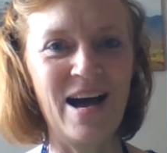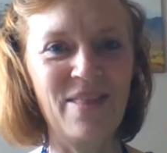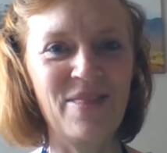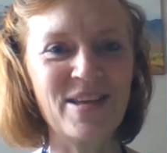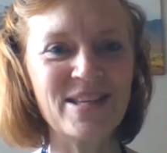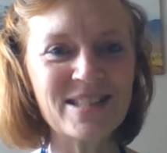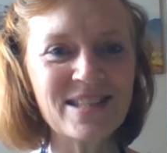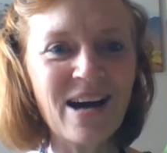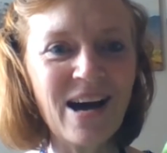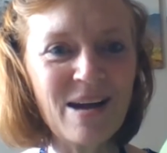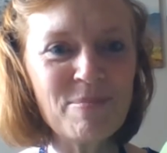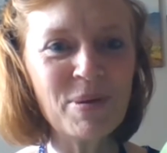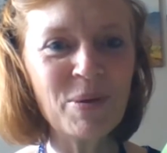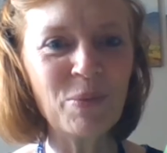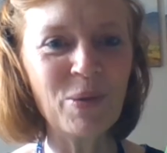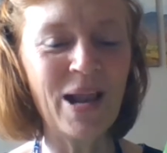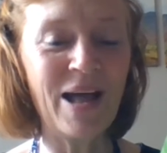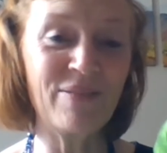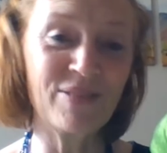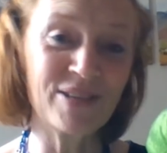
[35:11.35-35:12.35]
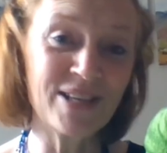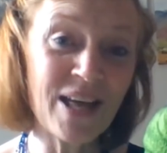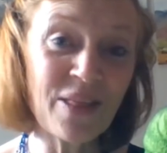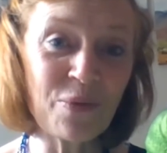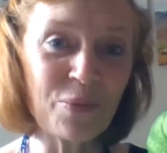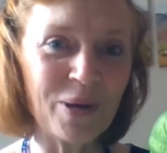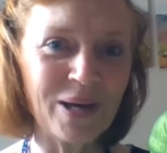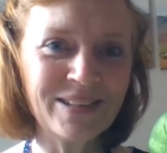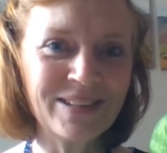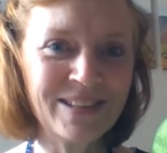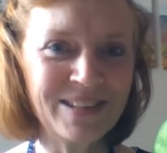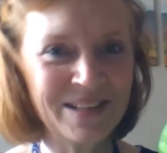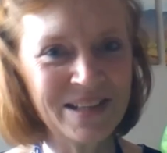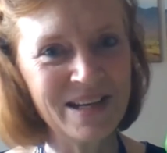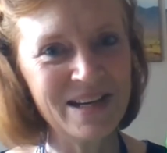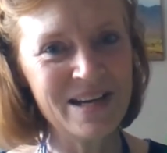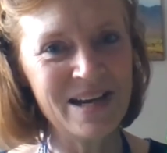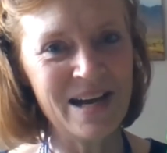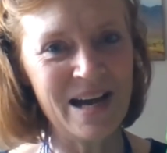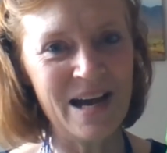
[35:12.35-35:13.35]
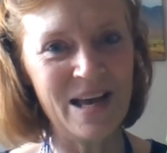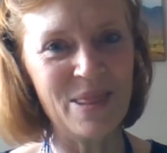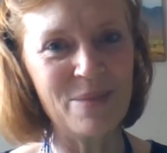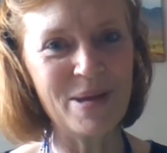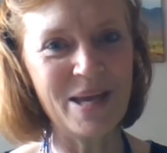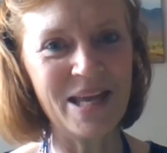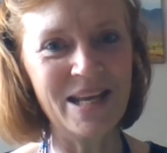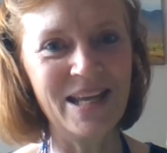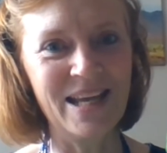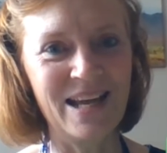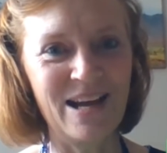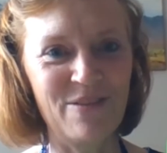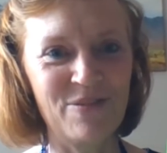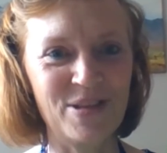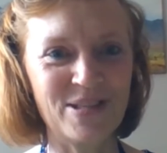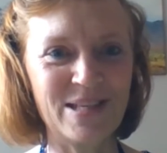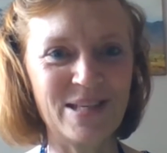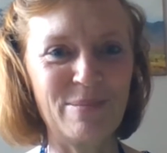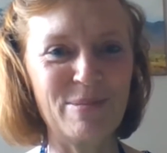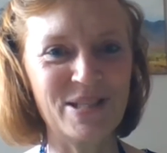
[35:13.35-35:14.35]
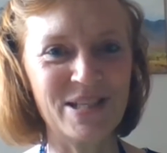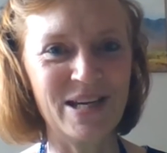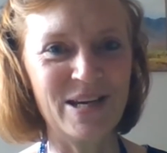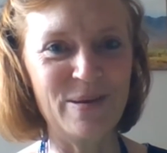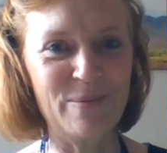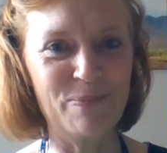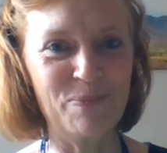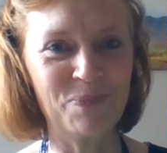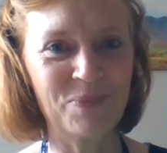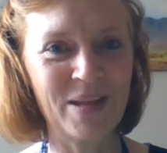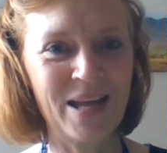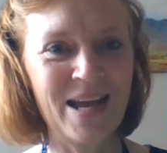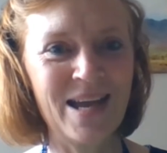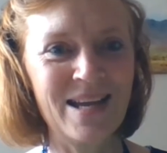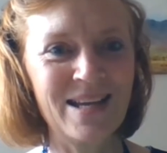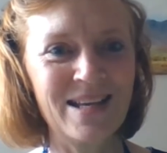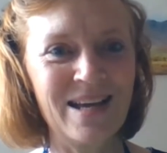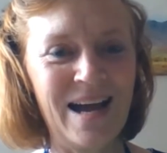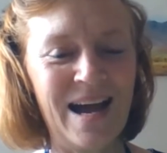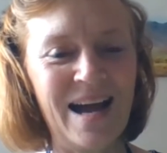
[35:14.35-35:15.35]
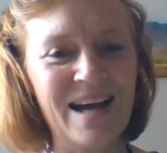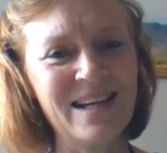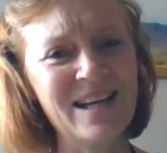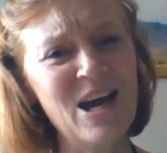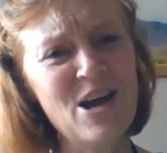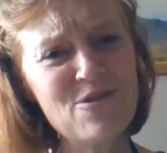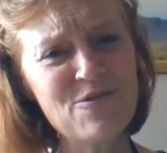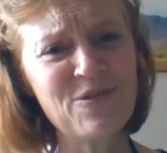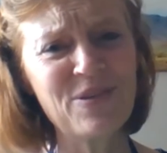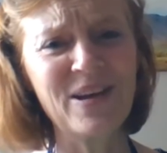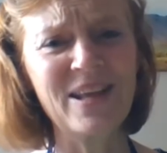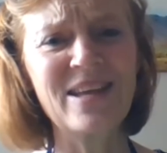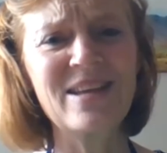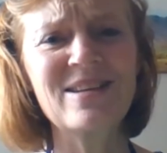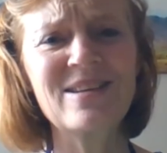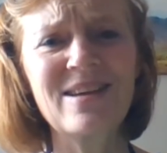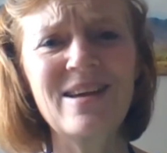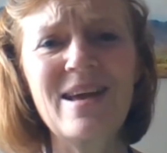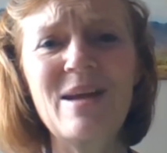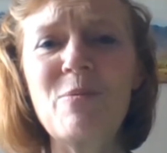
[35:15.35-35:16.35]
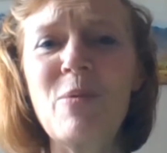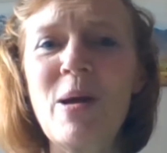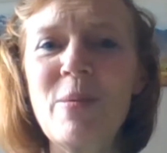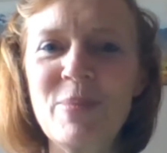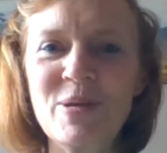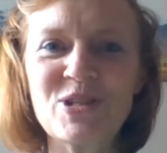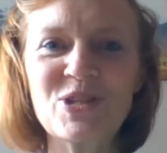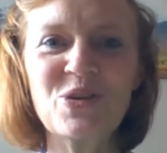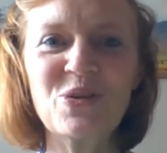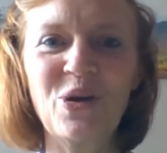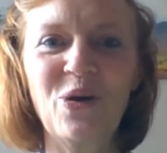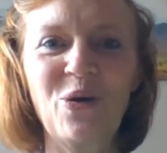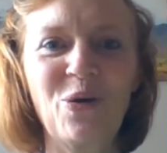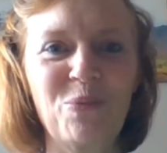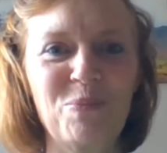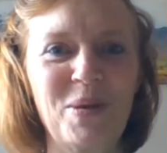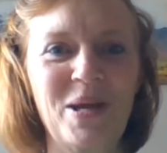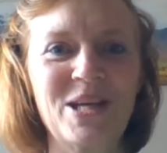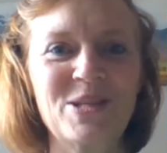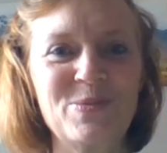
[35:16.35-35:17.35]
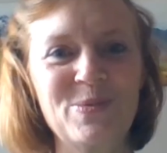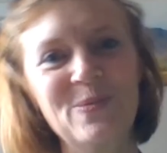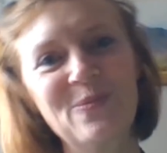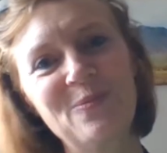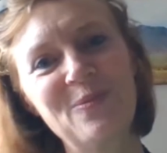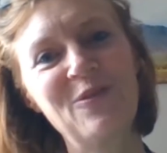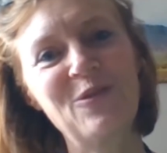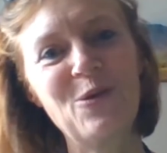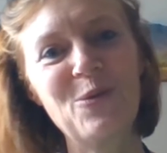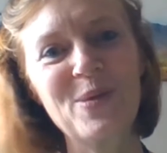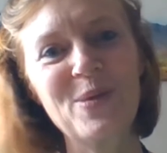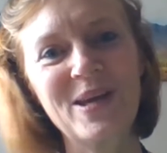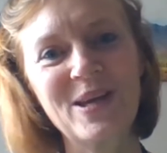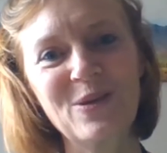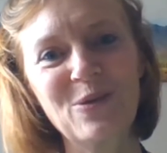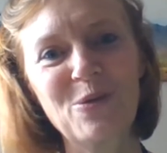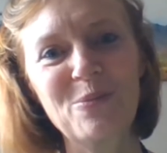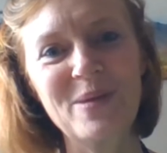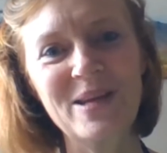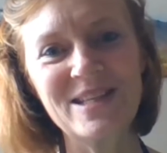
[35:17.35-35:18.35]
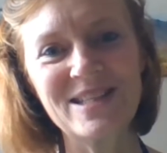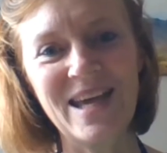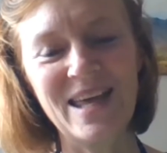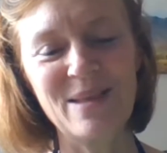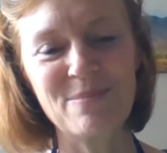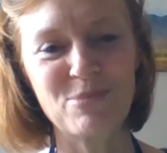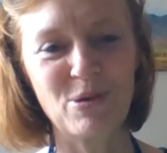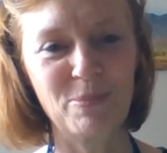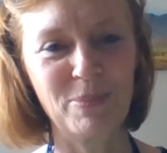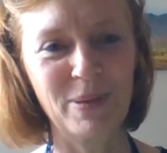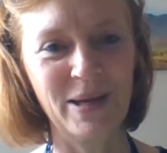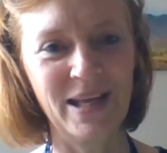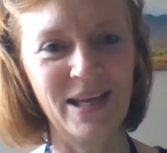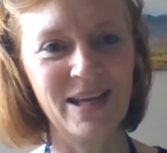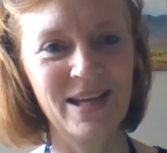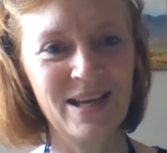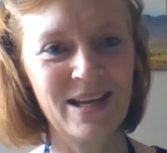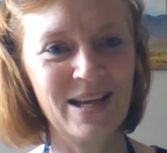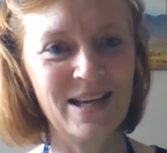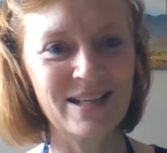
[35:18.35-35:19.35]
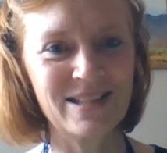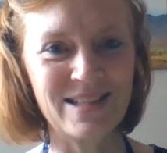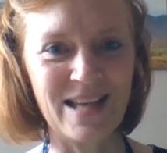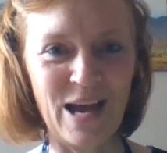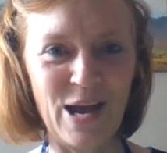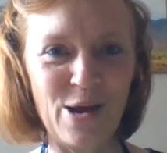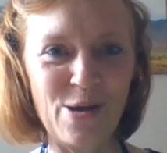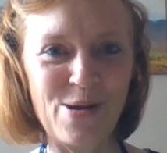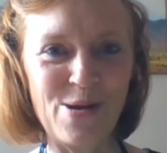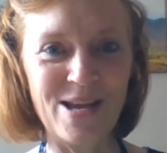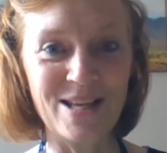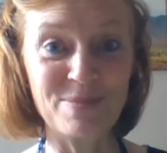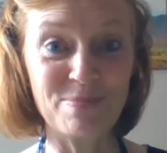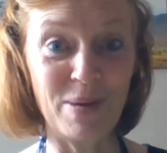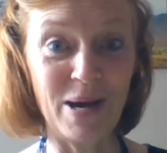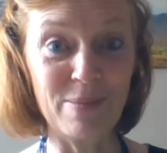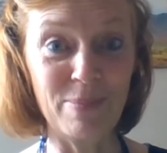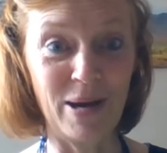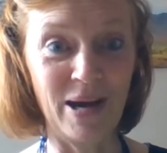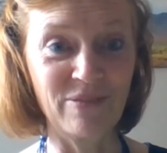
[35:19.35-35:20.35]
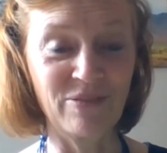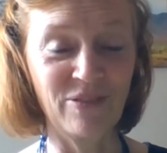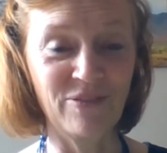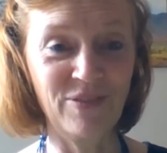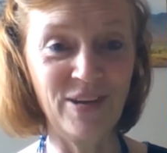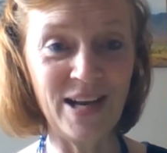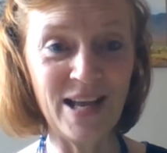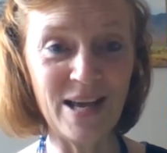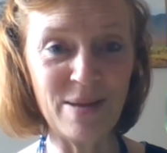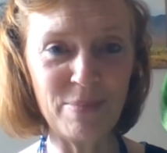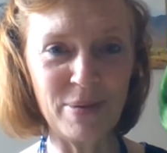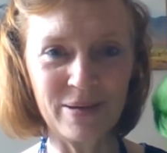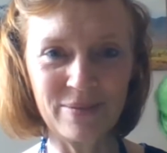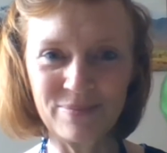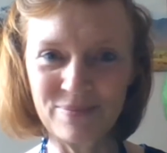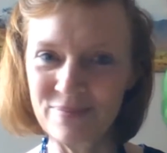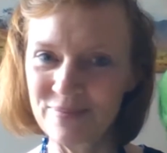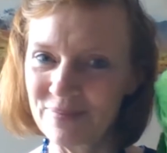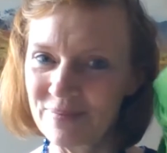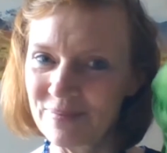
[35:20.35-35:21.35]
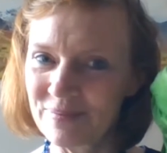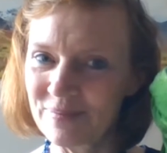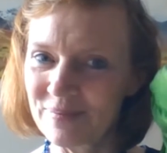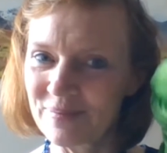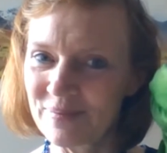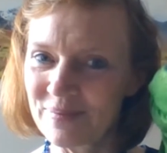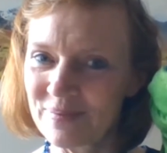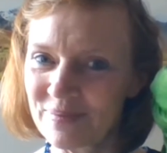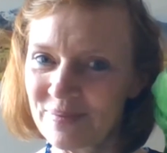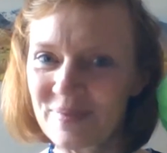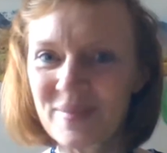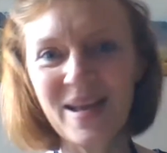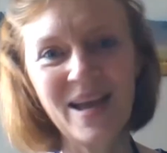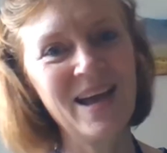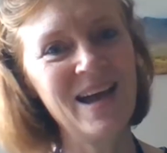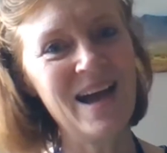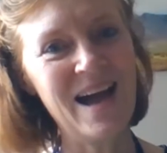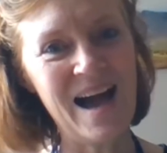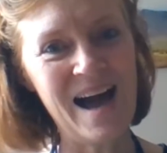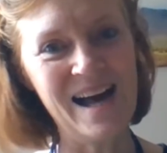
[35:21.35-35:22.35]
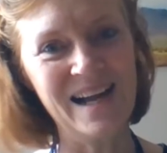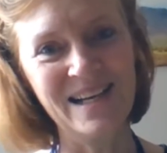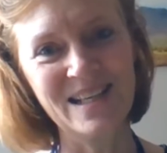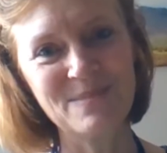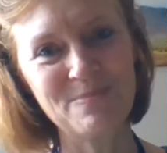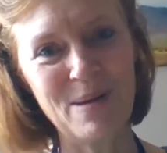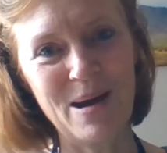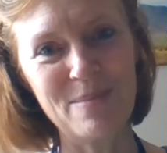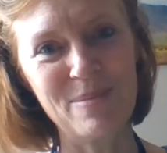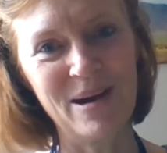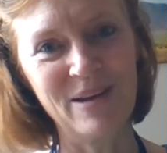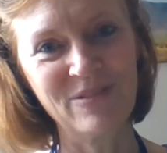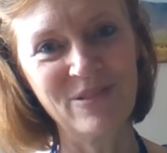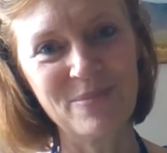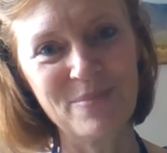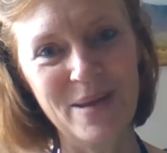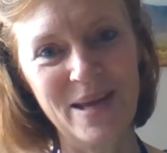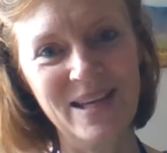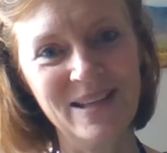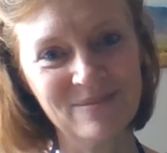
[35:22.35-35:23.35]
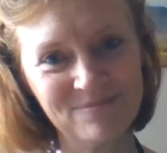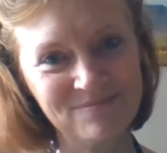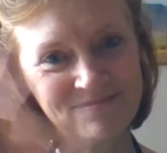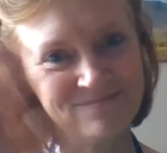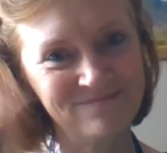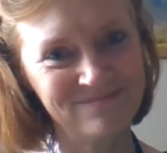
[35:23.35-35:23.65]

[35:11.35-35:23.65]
This time we'll have another one at the beginning of the summer term. And hopefully it won't be too long because before we can all meet together properly. So it's bye-bye from Philip and it's bye-bye from me.